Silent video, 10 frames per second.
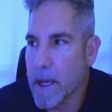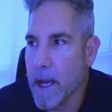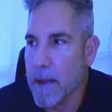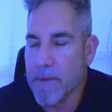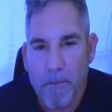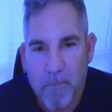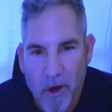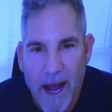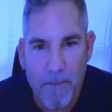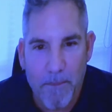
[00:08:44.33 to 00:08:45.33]
The
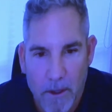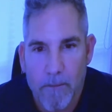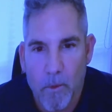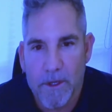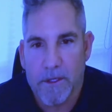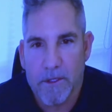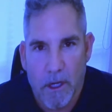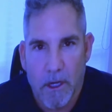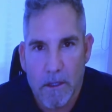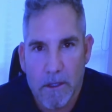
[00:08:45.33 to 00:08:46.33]
problem with the
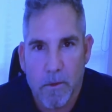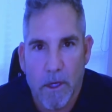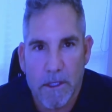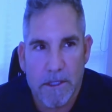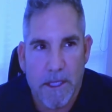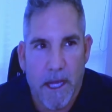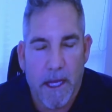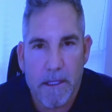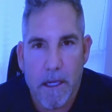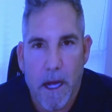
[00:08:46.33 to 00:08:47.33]
drugs was
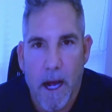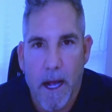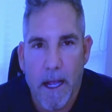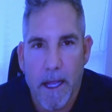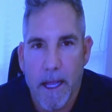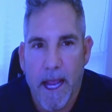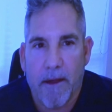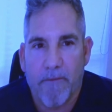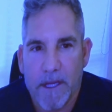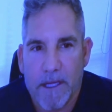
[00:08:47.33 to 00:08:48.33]
that
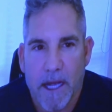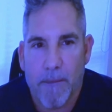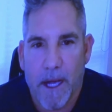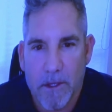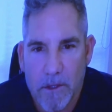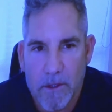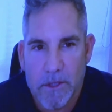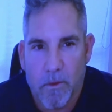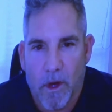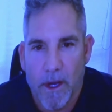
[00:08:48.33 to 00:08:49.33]
every time I
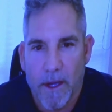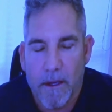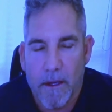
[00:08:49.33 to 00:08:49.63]
used one,